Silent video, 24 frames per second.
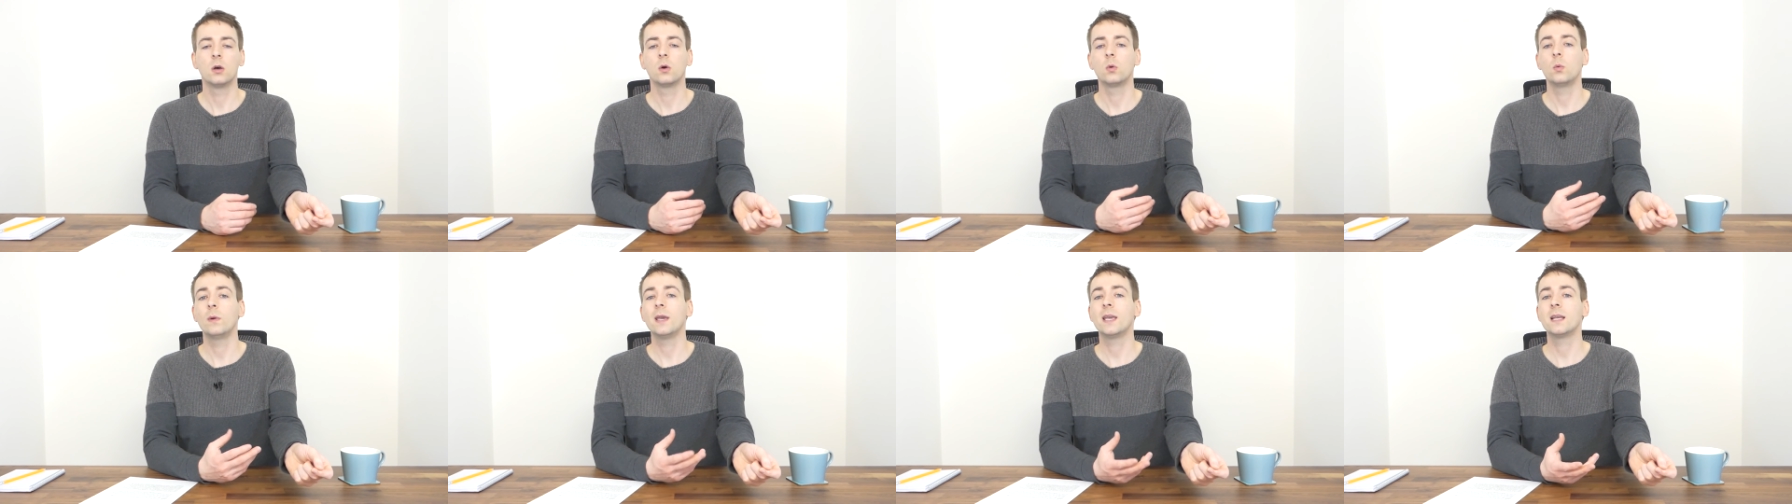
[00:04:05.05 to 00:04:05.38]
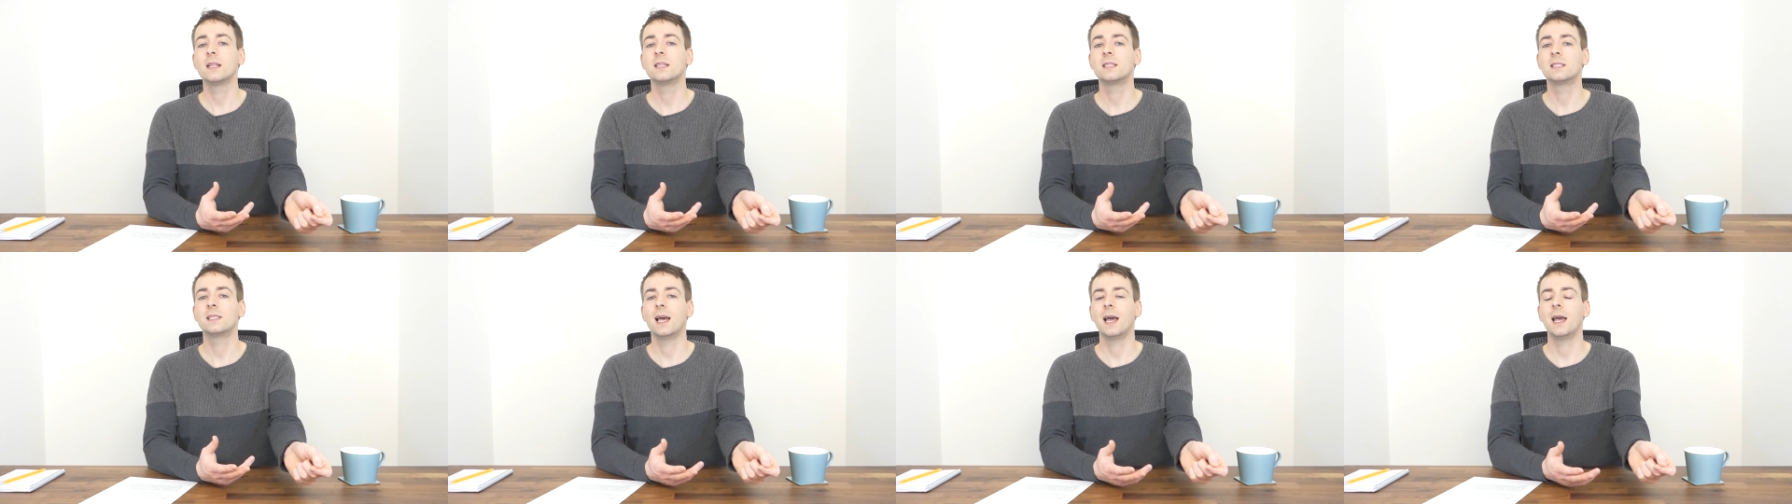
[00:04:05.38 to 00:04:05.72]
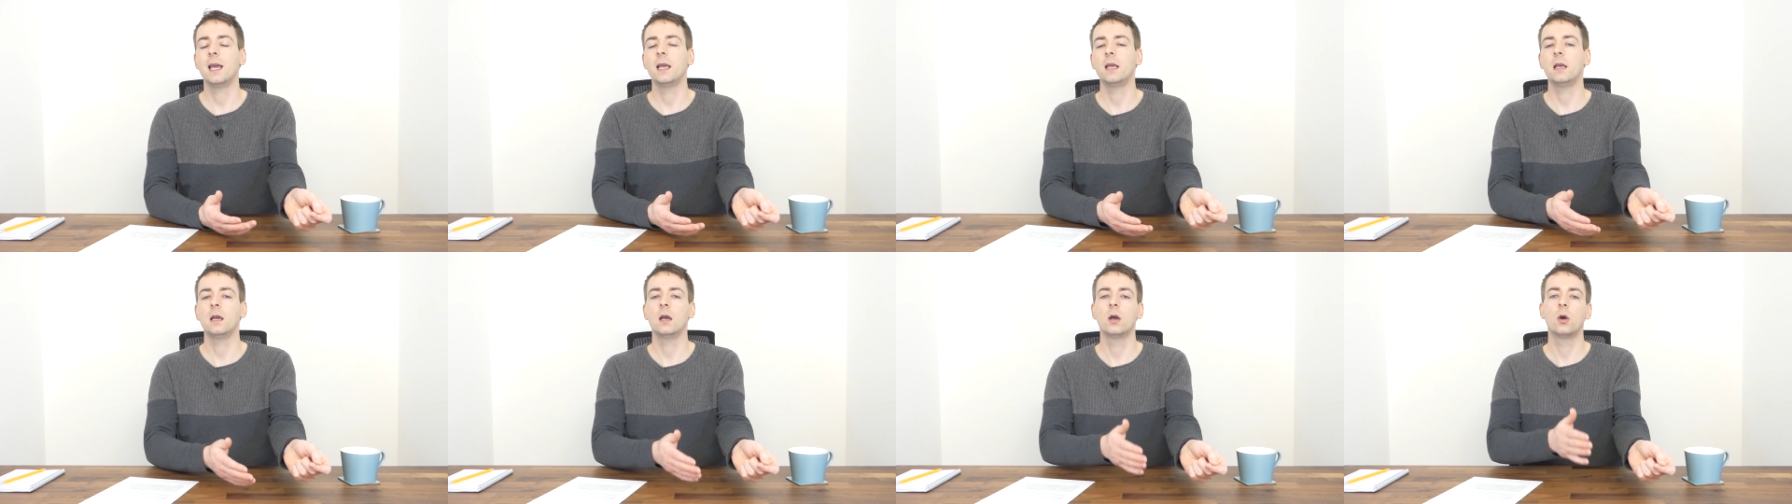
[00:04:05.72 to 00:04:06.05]
we can
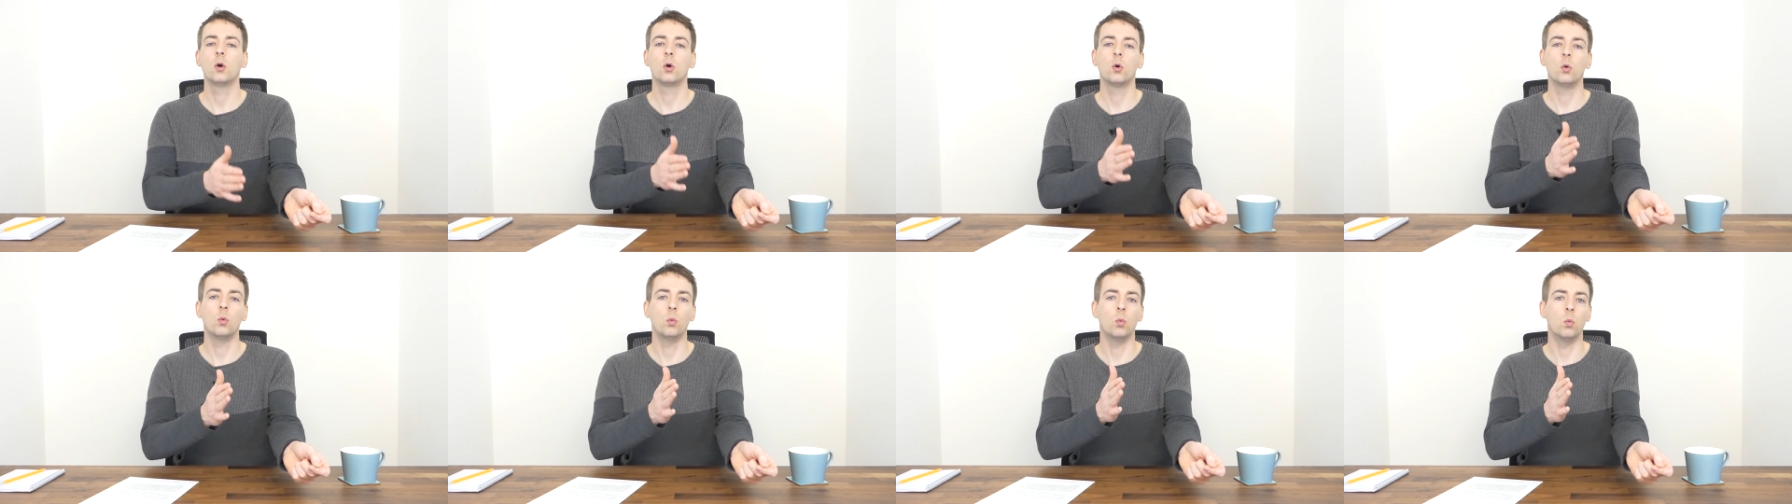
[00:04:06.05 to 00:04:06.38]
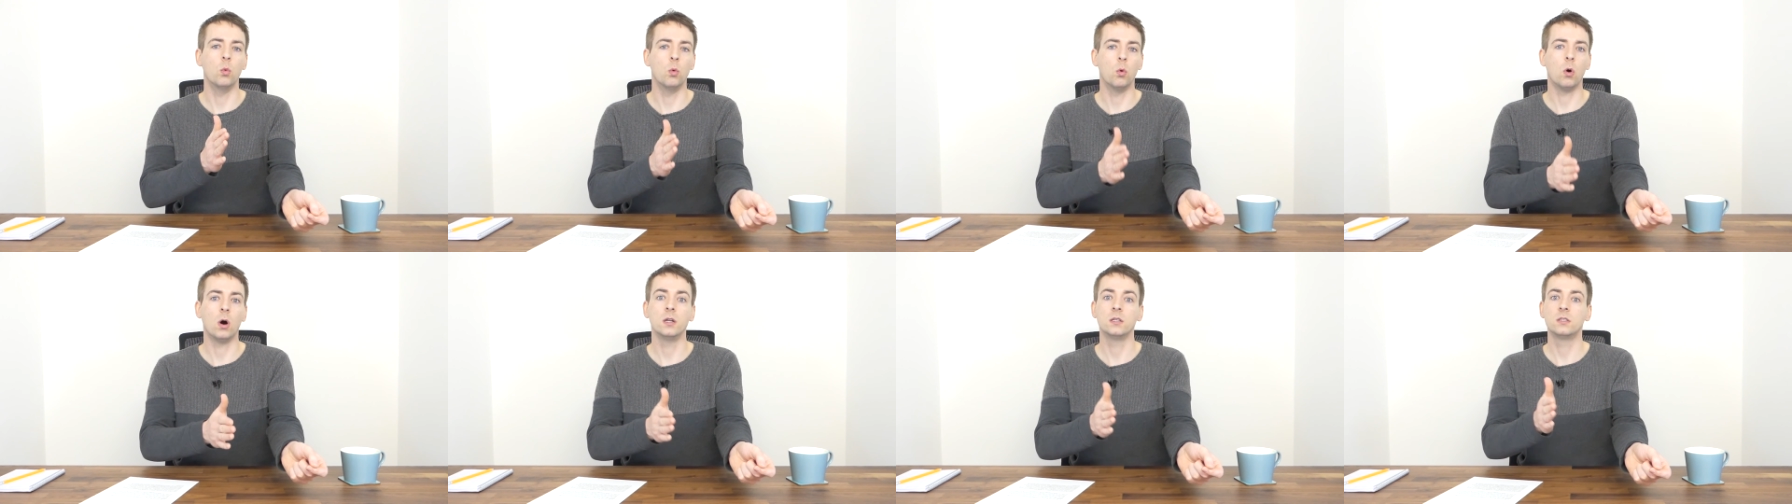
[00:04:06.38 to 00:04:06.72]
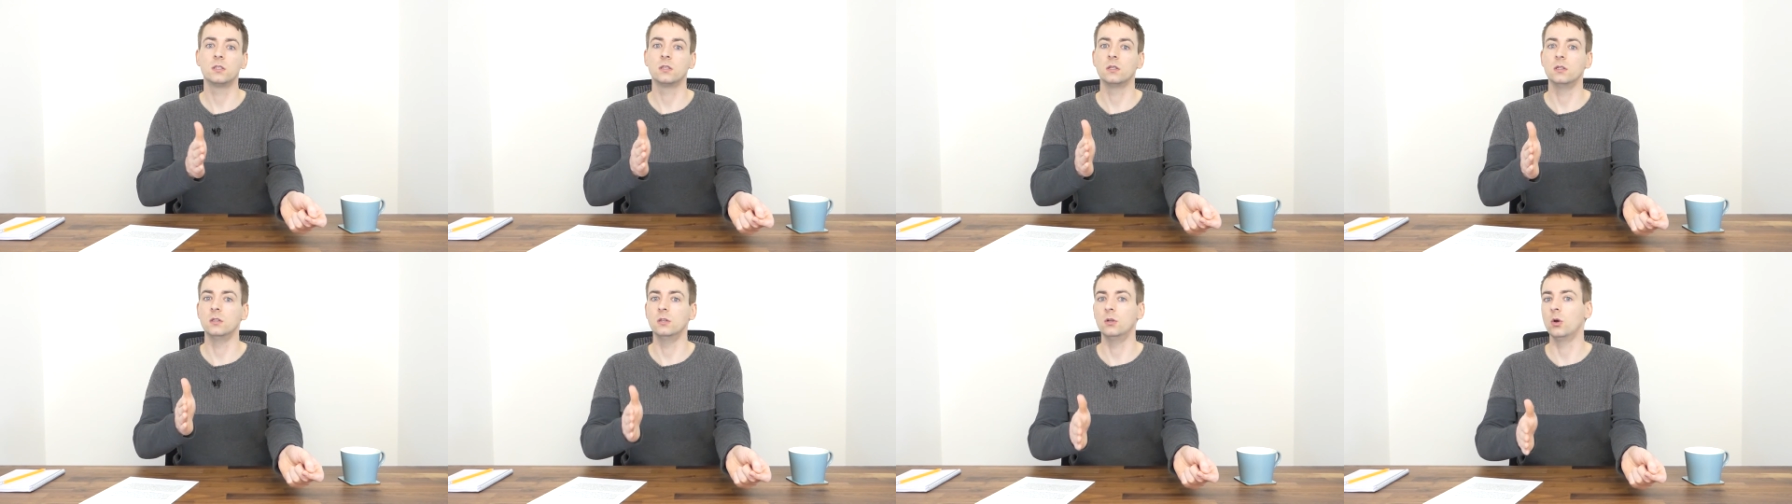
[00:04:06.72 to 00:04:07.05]
say
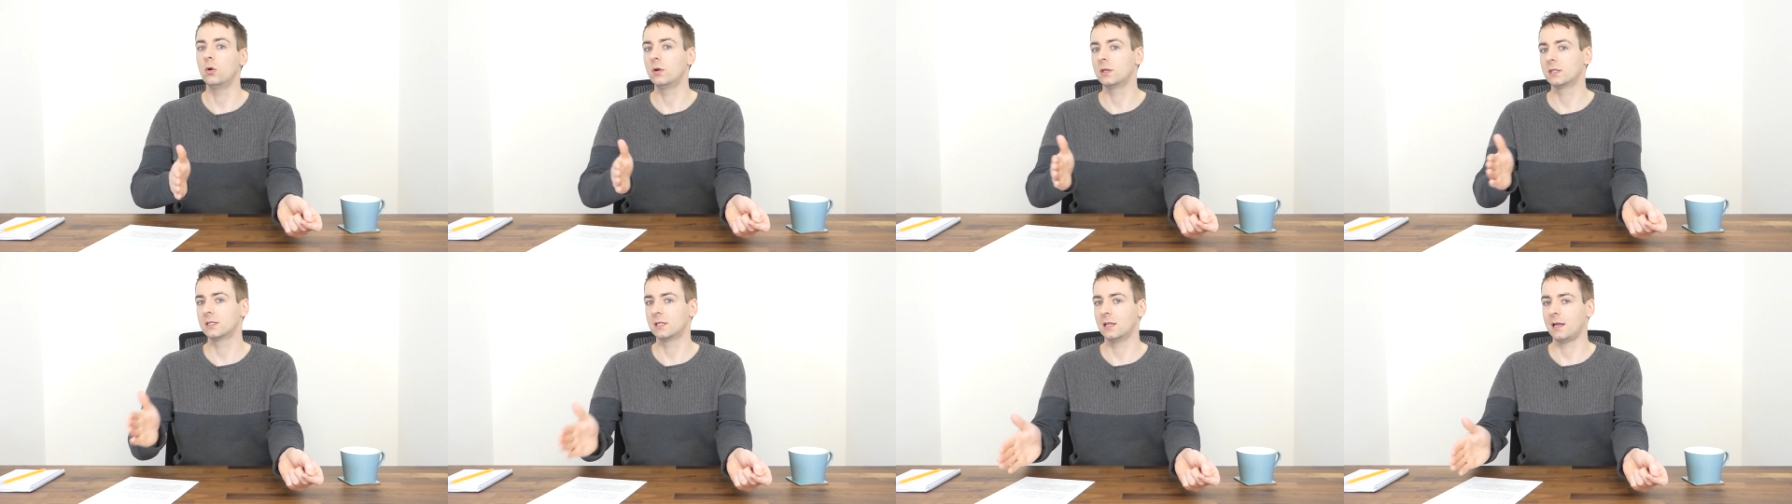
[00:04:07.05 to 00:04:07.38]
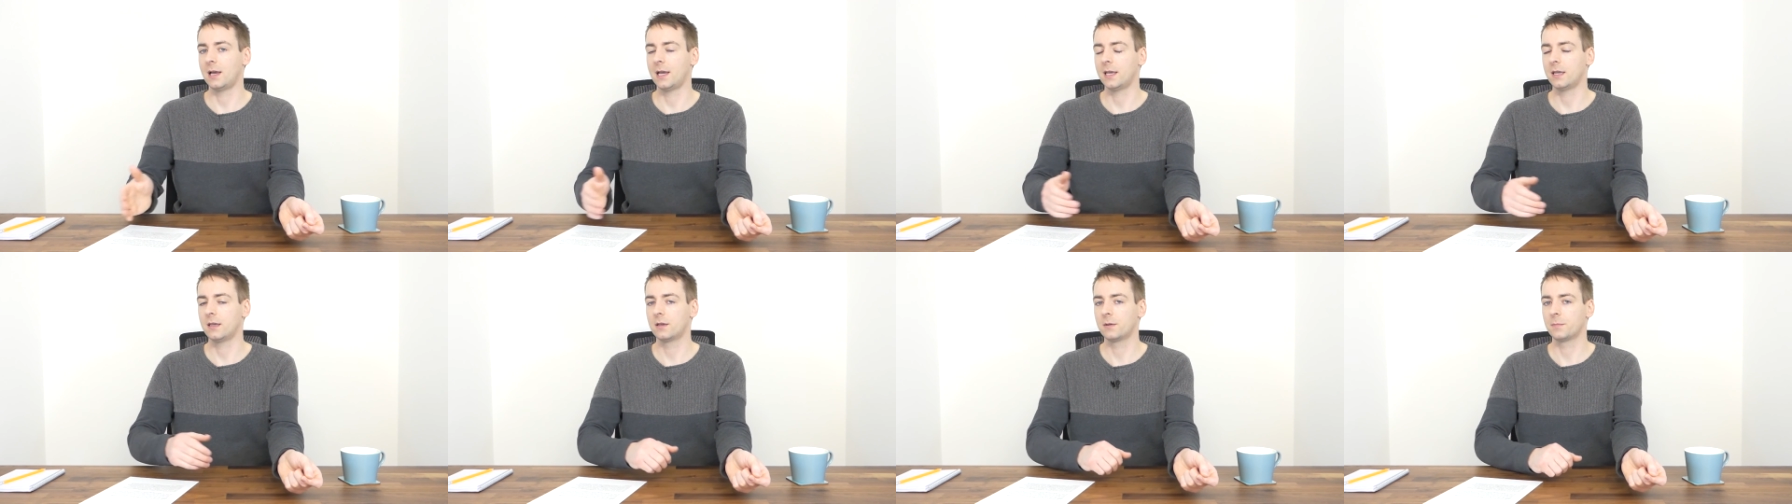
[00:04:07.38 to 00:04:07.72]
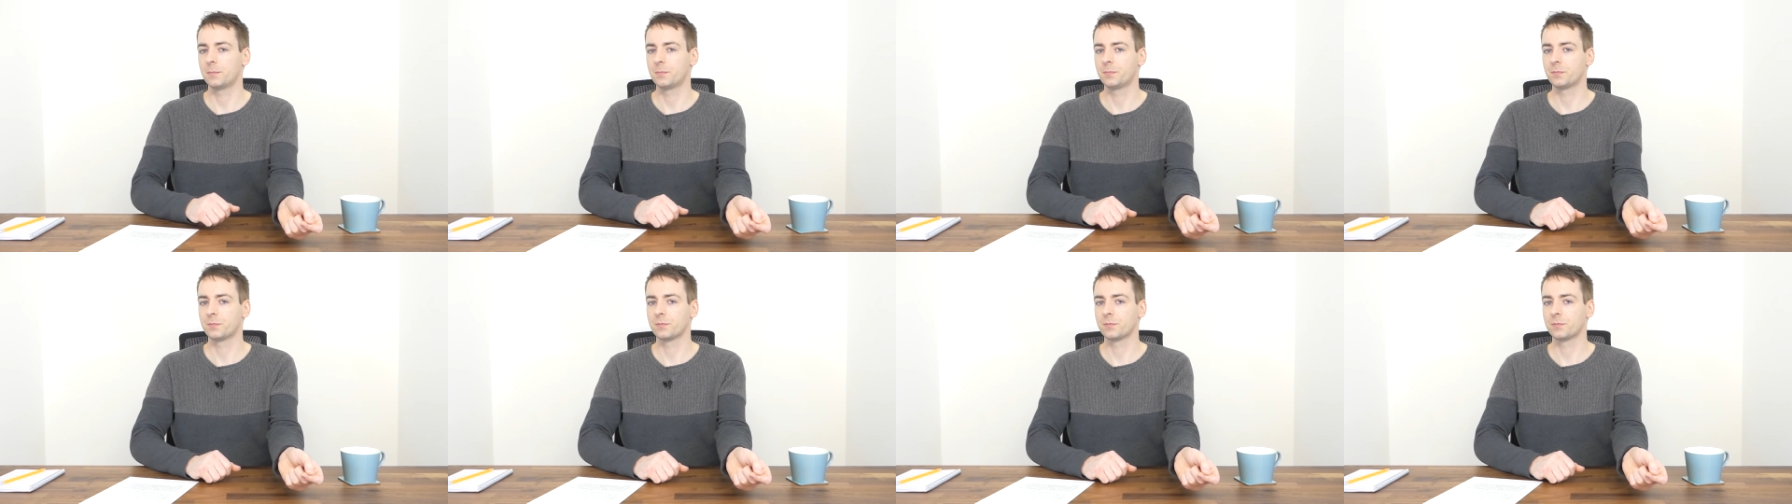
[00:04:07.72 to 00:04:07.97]
what looks like.